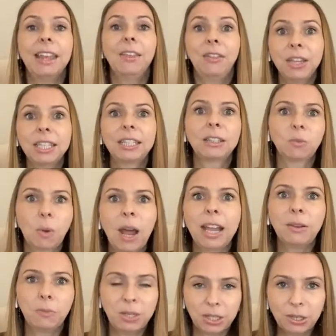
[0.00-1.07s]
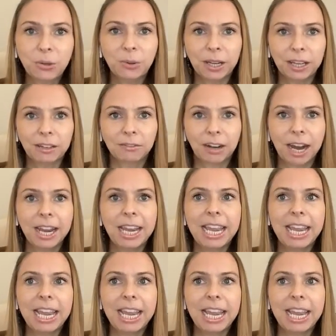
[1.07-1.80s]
This is why we do it, right?